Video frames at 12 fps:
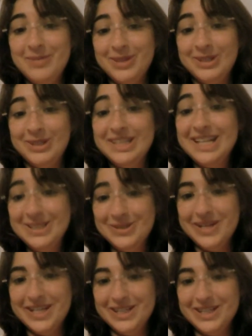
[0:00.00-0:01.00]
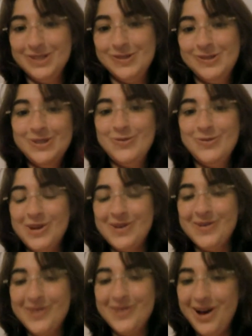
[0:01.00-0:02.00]
but they're sensory issues? We
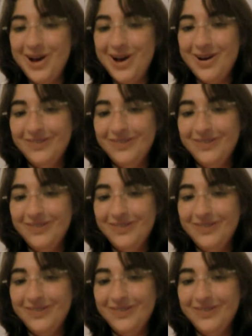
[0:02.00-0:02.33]
don't know.